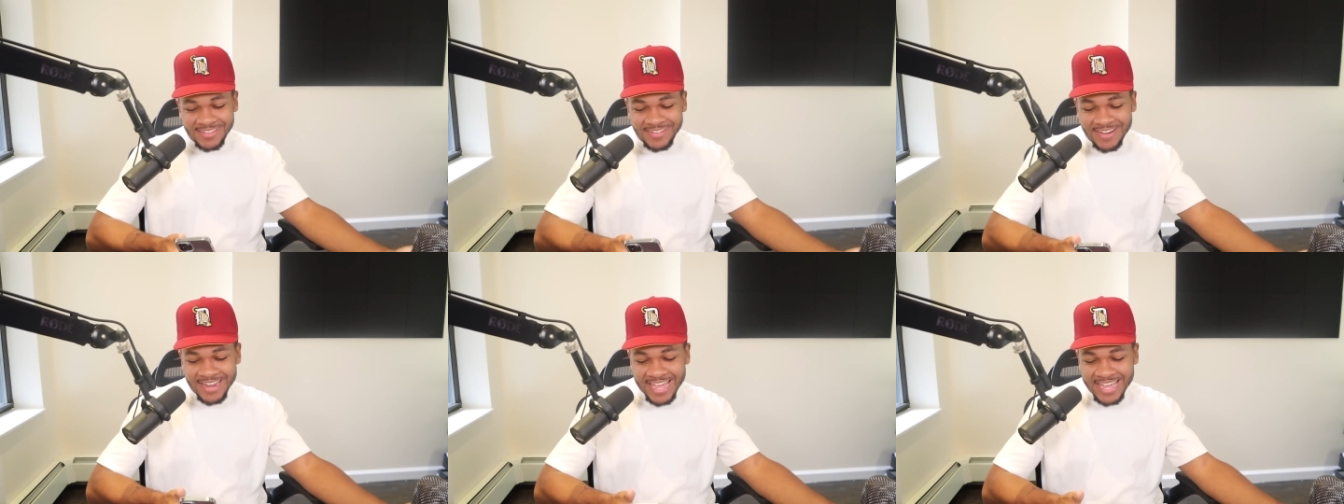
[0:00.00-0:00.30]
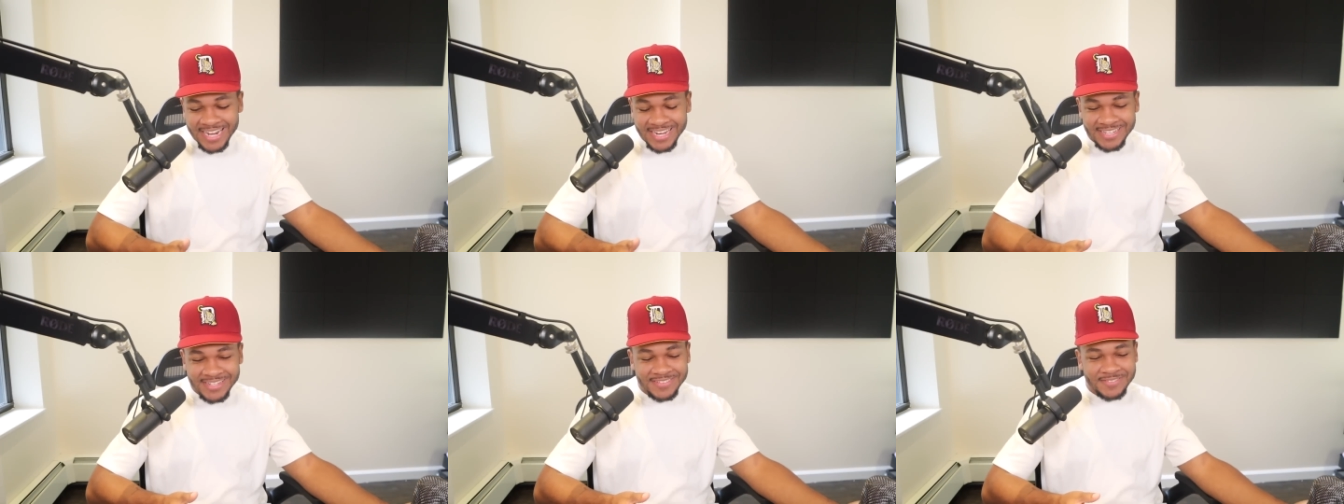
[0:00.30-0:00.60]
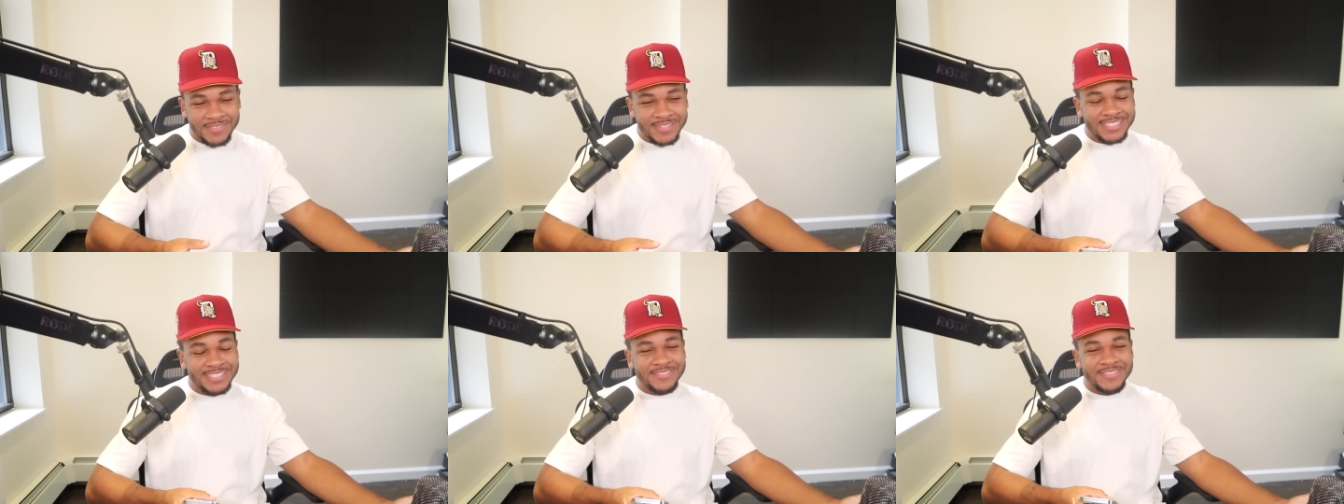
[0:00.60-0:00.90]
They're at
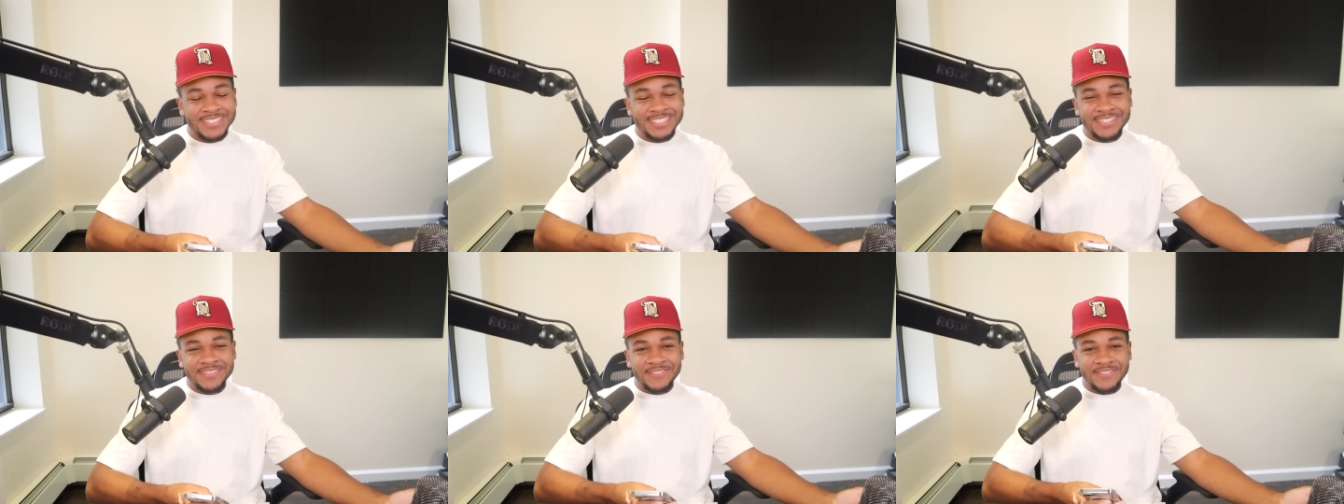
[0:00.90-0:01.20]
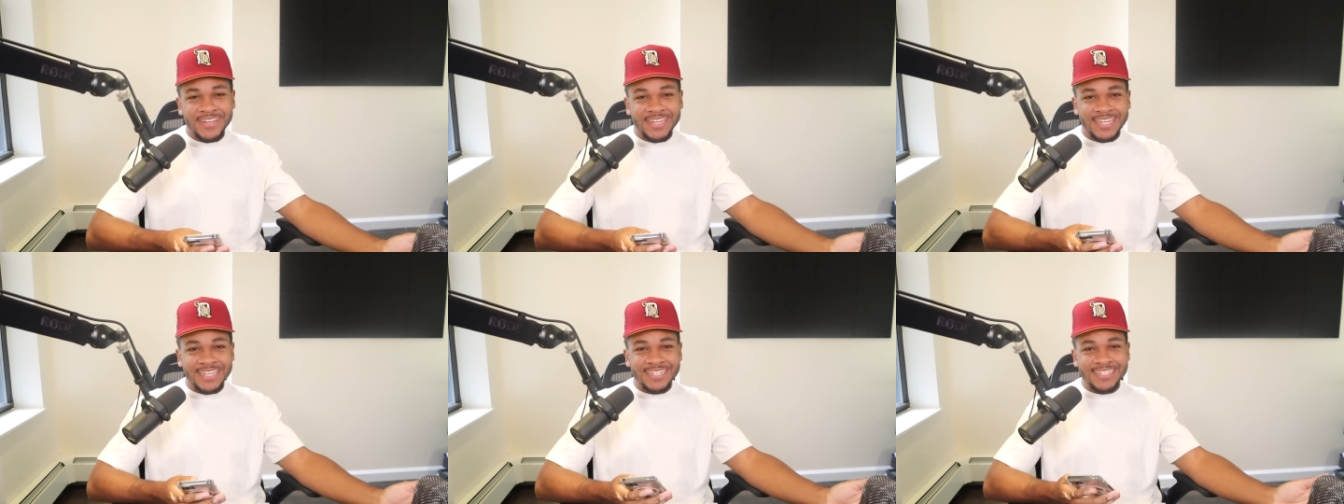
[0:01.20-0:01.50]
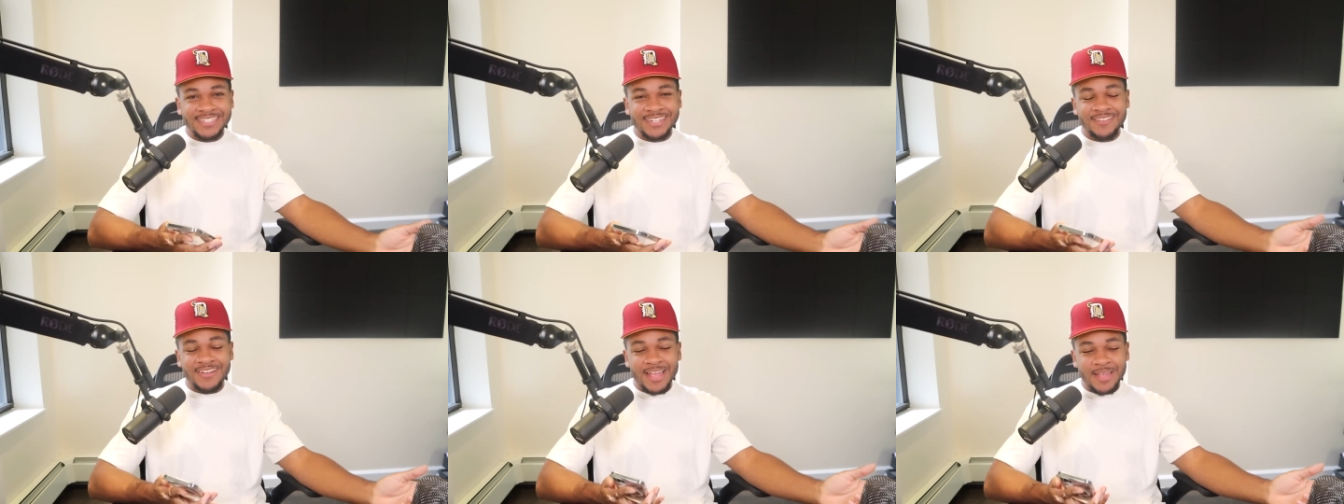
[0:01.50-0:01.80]
what's the, what's the
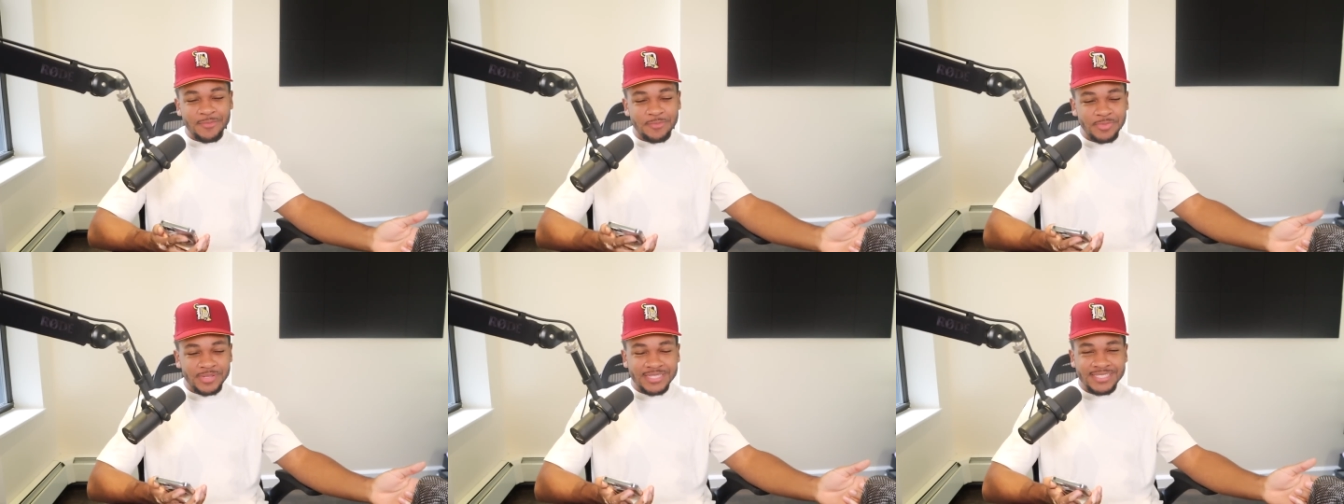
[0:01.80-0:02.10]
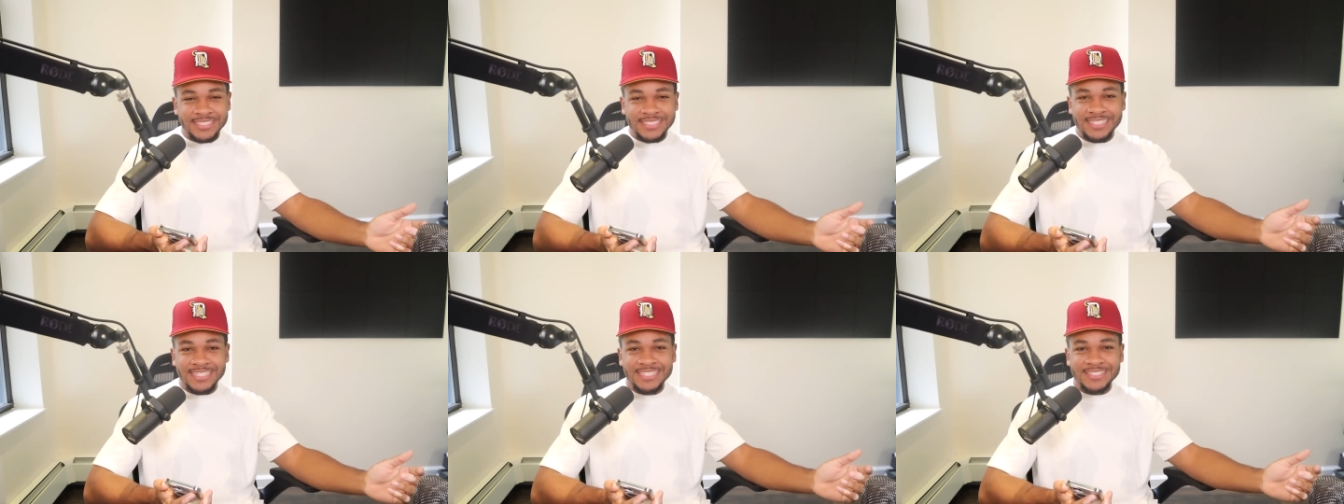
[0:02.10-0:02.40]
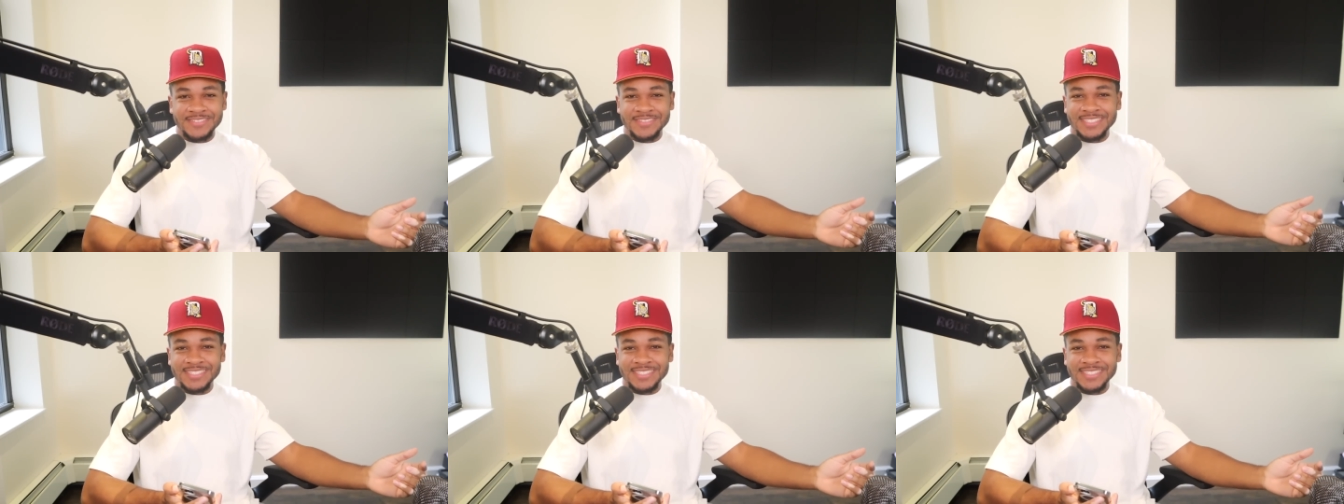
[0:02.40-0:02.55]
fucking they're NPCs.